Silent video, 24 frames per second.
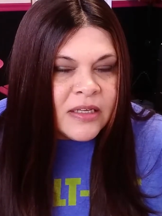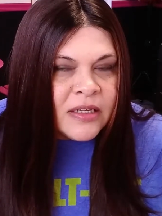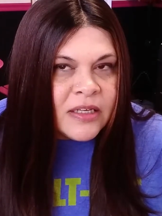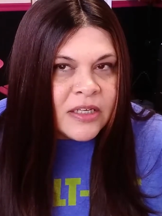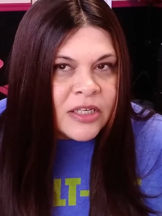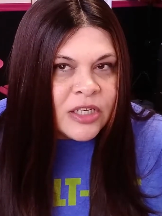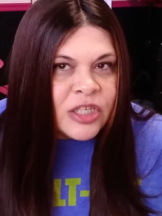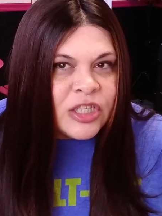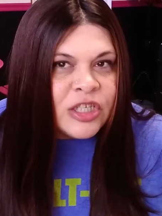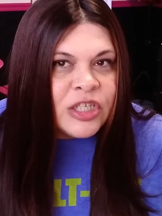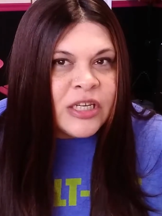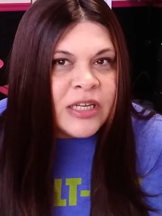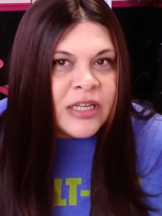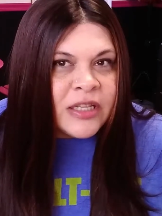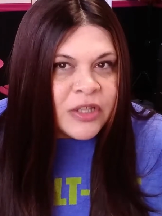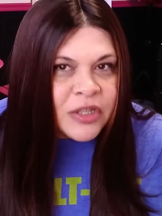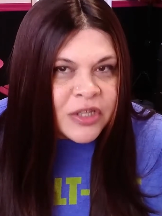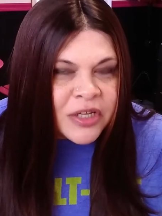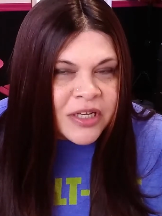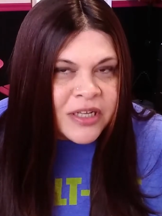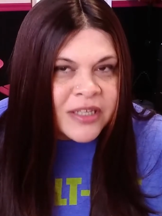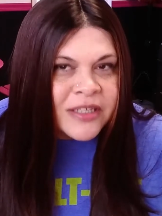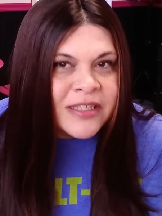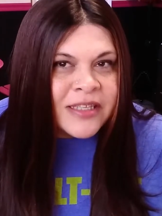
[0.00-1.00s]
she
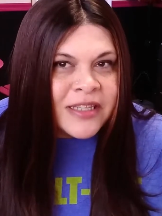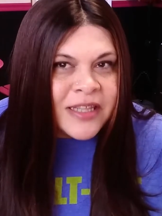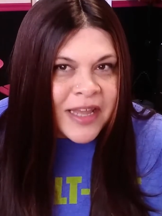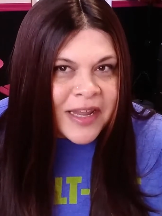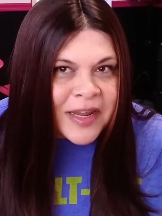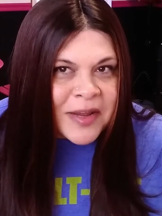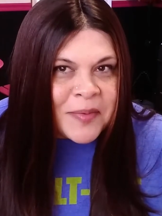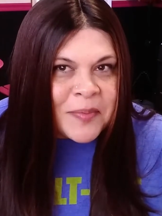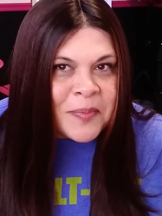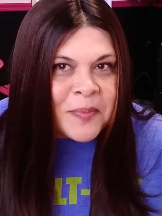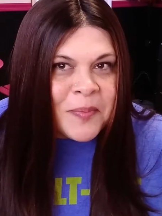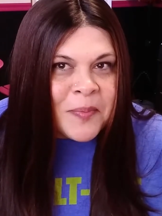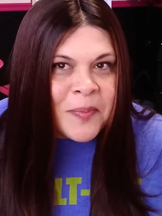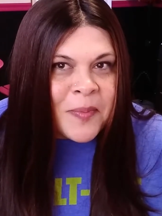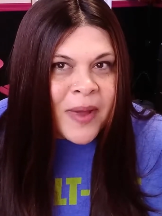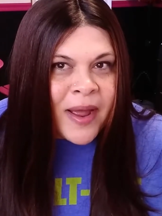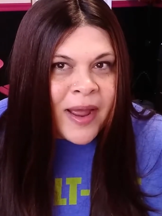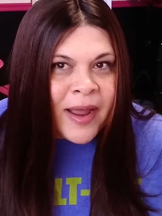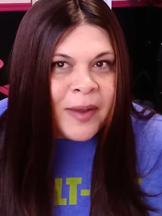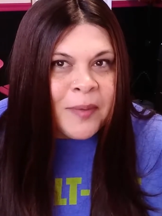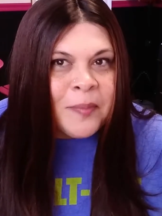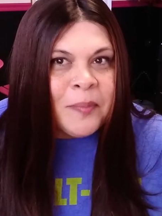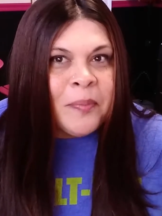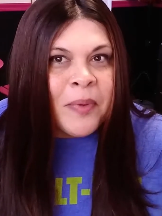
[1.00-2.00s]
looks like
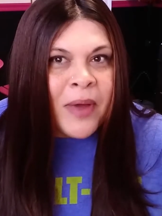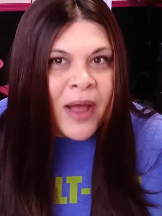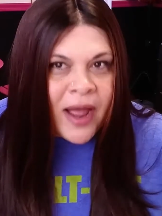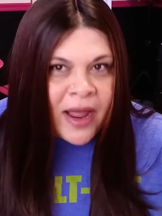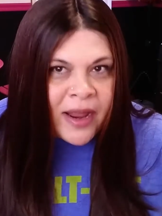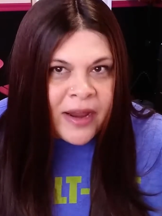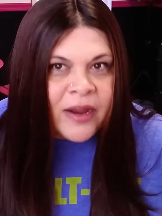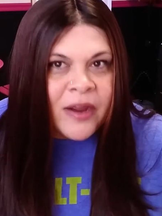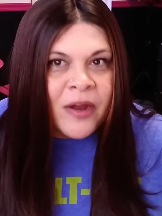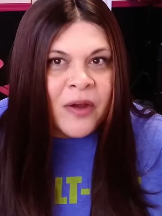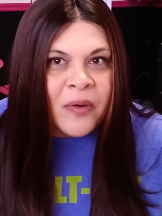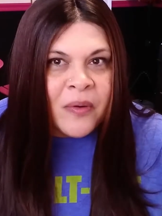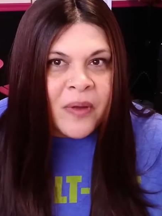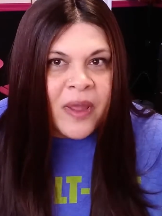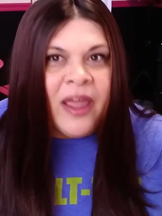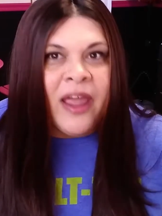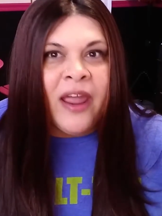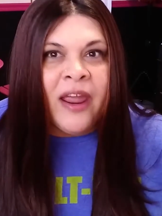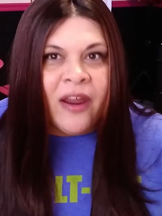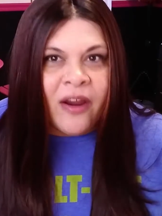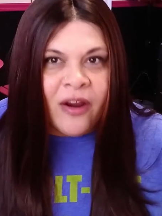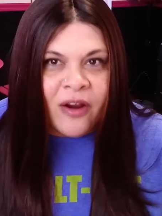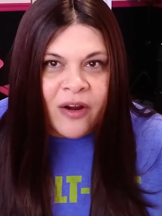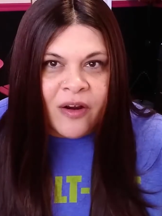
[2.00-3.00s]
my bio
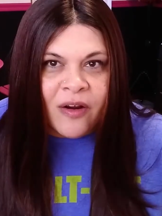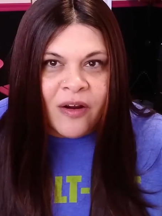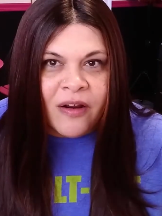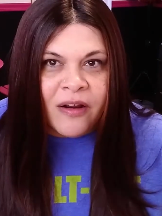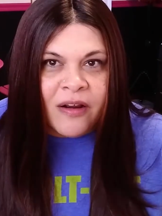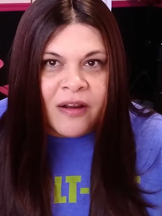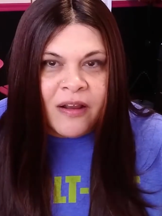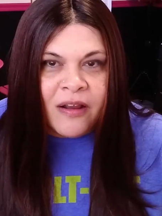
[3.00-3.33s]
hair.